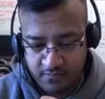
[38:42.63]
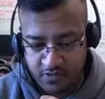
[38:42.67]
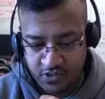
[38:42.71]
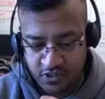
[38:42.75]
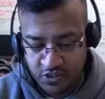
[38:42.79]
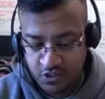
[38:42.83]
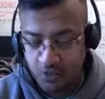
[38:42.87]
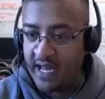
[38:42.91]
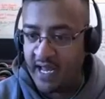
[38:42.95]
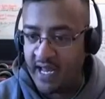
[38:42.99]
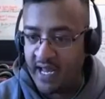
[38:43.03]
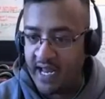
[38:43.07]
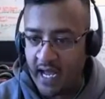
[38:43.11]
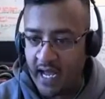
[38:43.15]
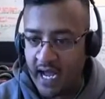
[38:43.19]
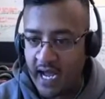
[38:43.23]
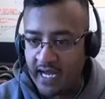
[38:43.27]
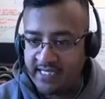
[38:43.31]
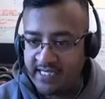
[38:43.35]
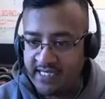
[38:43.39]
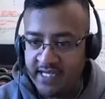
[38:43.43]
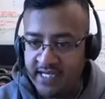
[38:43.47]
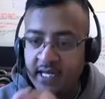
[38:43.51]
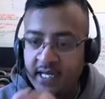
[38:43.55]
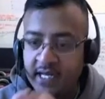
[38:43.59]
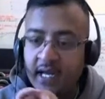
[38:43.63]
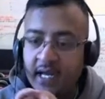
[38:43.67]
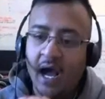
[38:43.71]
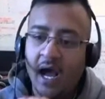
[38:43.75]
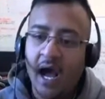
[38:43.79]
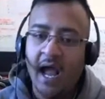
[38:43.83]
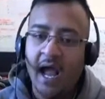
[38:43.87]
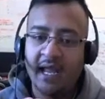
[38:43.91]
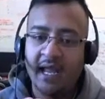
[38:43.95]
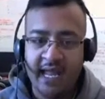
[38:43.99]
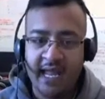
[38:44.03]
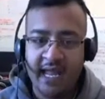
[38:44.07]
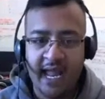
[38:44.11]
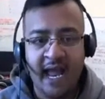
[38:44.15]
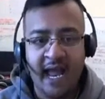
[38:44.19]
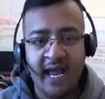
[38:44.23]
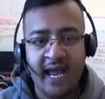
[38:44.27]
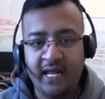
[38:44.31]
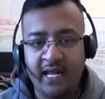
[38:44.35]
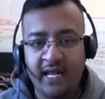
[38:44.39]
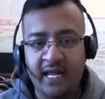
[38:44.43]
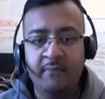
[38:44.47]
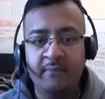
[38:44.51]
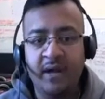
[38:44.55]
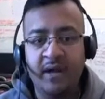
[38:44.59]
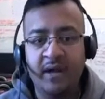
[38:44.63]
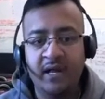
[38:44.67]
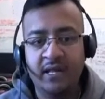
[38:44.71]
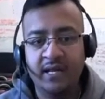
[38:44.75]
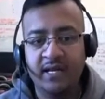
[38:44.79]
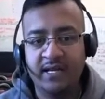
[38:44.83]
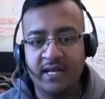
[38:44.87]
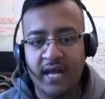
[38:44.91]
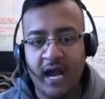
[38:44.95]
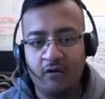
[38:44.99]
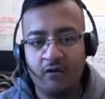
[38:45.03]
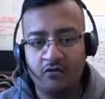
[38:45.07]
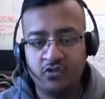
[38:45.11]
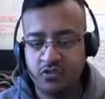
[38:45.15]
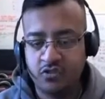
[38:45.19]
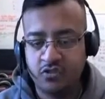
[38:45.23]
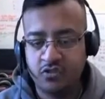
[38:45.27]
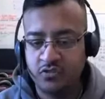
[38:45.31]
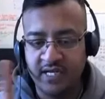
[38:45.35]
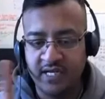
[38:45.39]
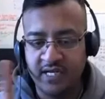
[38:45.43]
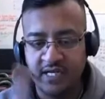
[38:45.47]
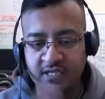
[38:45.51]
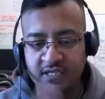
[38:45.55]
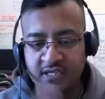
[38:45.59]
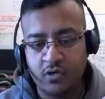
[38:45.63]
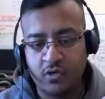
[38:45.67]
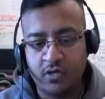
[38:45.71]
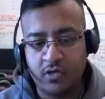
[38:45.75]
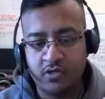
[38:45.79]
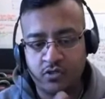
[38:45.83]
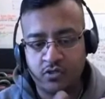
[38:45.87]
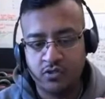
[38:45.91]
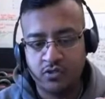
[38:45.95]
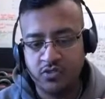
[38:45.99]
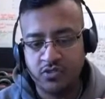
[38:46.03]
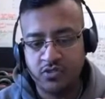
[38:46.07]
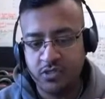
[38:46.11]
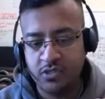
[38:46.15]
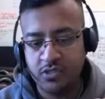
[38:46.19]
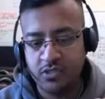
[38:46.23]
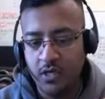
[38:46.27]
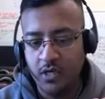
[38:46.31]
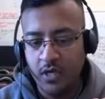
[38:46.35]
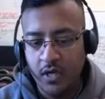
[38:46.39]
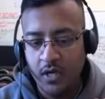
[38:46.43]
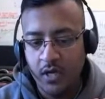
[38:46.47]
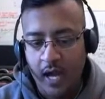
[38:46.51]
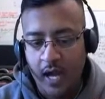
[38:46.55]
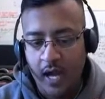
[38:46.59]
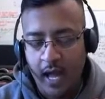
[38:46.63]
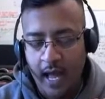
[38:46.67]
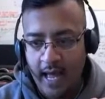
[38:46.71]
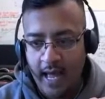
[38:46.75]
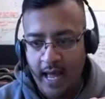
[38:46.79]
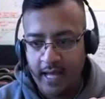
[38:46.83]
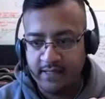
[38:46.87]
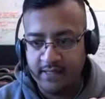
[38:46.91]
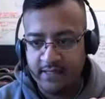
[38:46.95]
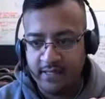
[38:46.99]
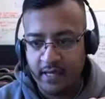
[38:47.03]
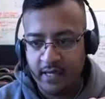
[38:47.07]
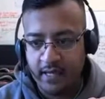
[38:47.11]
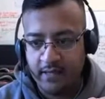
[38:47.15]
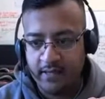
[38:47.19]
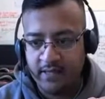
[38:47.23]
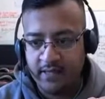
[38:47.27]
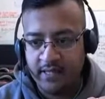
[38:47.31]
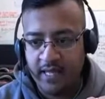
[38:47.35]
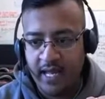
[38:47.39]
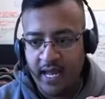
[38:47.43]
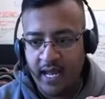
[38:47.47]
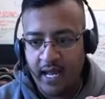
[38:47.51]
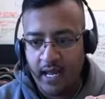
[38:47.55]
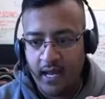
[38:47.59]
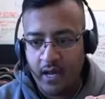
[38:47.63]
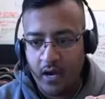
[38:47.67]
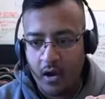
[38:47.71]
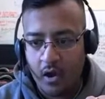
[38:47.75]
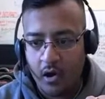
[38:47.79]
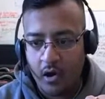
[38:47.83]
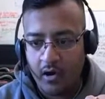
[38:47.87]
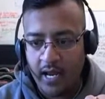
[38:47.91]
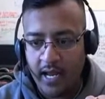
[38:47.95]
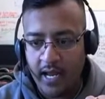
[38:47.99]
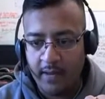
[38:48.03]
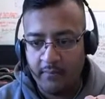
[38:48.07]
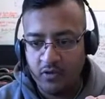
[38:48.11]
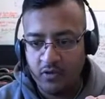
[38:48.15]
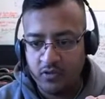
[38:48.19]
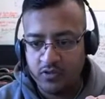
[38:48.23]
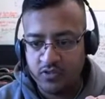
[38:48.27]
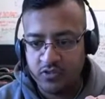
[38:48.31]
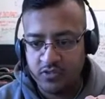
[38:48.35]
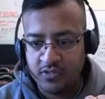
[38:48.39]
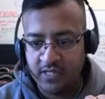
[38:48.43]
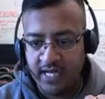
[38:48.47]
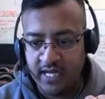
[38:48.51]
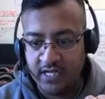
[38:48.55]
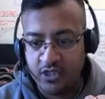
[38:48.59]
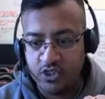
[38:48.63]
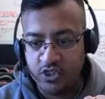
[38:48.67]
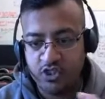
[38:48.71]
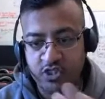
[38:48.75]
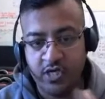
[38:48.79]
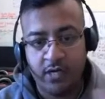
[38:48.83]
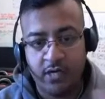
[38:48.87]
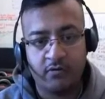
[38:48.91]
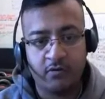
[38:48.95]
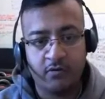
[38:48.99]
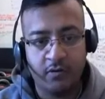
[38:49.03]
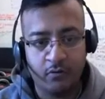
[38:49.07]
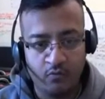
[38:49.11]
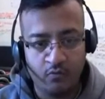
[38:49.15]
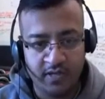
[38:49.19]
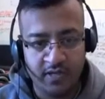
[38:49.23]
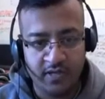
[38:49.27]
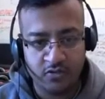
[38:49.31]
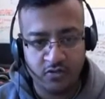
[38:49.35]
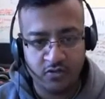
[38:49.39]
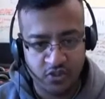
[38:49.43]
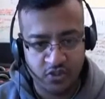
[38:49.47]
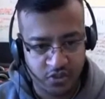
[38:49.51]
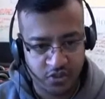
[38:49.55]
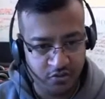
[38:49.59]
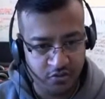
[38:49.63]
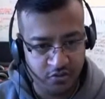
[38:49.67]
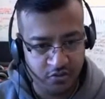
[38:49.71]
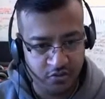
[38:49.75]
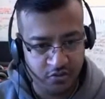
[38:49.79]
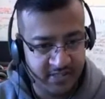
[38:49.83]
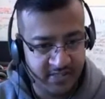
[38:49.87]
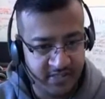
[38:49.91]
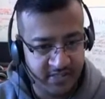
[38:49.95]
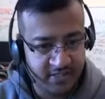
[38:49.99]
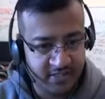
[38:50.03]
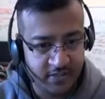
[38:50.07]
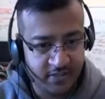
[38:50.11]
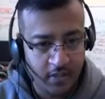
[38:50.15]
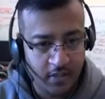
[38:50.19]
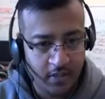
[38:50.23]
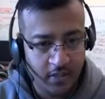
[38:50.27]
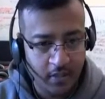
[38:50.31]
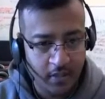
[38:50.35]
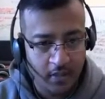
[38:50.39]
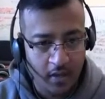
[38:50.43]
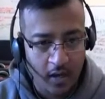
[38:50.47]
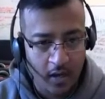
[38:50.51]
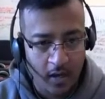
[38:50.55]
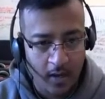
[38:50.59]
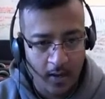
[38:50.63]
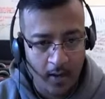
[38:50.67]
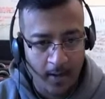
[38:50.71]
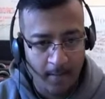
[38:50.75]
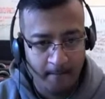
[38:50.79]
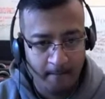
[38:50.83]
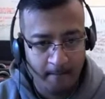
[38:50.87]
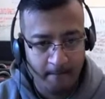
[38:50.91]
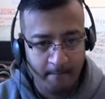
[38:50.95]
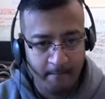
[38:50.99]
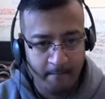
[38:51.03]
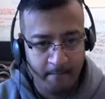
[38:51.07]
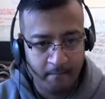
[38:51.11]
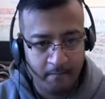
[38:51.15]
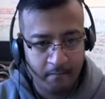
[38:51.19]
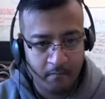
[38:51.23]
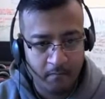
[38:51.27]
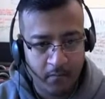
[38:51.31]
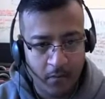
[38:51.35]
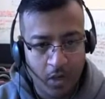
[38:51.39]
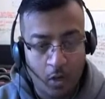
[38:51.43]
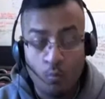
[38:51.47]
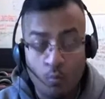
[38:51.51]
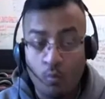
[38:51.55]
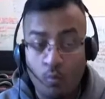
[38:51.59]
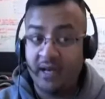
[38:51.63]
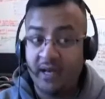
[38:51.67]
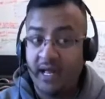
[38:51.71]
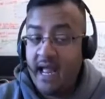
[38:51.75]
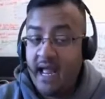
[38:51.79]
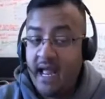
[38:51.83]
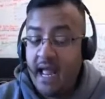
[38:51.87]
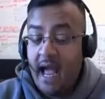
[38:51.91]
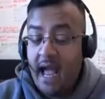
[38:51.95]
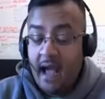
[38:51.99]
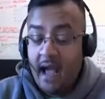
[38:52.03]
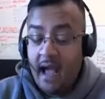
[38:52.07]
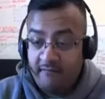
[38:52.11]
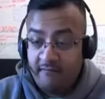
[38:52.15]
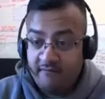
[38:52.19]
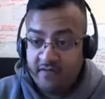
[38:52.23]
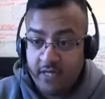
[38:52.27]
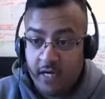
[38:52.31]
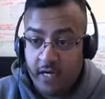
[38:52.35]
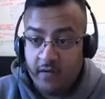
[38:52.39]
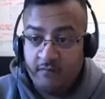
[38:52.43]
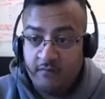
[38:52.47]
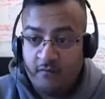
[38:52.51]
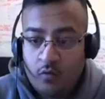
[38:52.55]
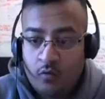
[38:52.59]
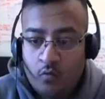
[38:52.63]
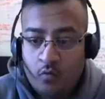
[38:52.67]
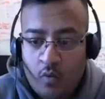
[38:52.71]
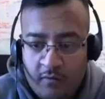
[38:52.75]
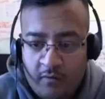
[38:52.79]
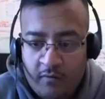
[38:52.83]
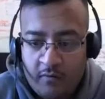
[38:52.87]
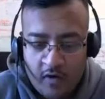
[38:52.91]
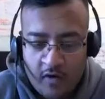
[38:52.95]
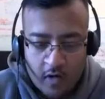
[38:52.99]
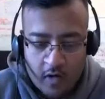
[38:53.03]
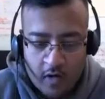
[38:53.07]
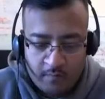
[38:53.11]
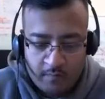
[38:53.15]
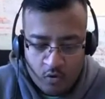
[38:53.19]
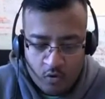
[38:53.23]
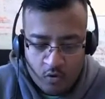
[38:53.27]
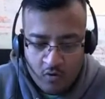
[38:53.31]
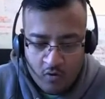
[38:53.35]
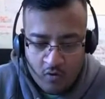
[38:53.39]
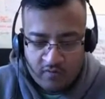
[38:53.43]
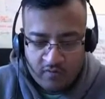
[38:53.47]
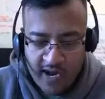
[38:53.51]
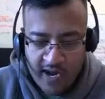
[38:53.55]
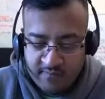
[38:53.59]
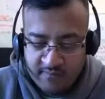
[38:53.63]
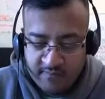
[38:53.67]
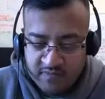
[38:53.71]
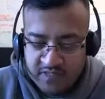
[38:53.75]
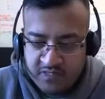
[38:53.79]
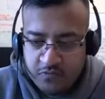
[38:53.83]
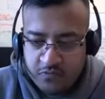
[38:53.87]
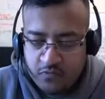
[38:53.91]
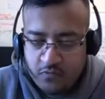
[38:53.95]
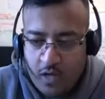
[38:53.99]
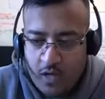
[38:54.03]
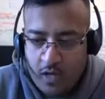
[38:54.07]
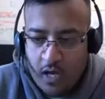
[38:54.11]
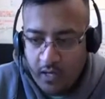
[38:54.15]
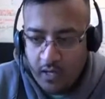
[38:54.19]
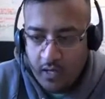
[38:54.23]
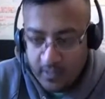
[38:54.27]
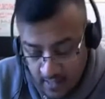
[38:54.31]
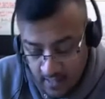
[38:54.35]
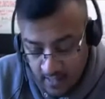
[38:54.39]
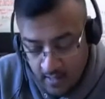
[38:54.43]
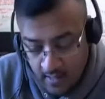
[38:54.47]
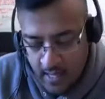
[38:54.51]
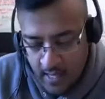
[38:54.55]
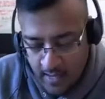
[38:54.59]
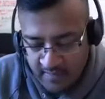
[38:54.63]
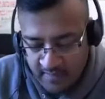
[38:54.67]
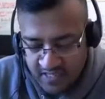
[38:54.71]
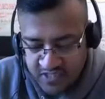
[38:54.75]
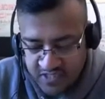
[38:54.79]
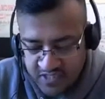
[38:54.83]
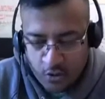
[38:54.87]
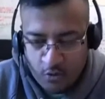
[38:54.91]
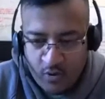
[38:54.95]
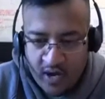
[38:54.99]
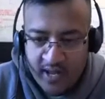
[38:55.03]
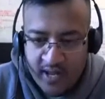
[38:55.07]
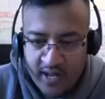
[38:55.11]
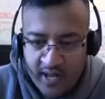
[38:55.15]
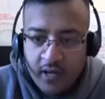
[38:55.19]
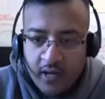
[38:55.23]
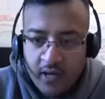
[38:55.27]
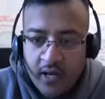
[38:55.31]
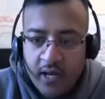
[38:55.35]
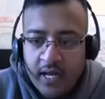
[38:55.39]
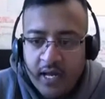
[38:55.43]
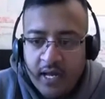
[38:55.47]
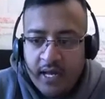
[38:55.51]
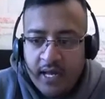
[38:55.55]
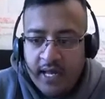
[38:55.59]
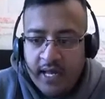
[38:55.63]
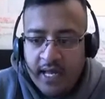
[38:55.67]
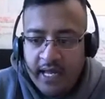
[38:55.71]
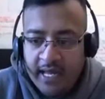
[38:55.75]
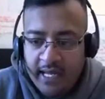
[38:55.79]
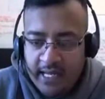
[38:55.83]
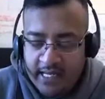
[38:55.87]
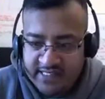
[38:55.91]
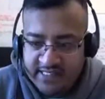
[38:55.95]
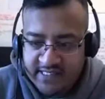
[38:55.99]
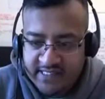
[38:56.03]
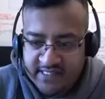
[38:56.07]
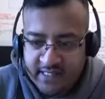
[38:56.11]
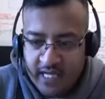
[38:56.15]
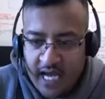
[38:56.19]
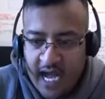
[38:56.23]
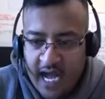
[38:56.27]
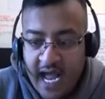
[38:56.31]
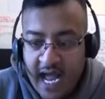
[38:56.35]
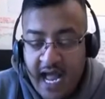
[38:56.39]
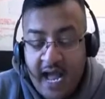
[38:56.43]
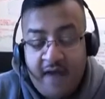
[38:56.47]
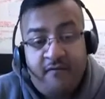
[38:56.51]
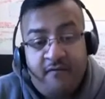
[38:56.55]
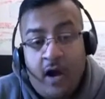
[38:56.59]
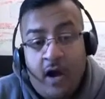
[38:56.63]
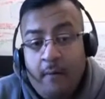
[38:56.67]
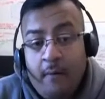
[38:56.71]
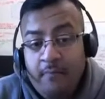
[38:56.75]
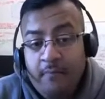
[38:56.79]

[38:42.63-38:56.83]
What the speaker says: student ID, I can email it out to the instructors, and they are able to then share it with their students. What I have done for one of our programs, MSON, is I have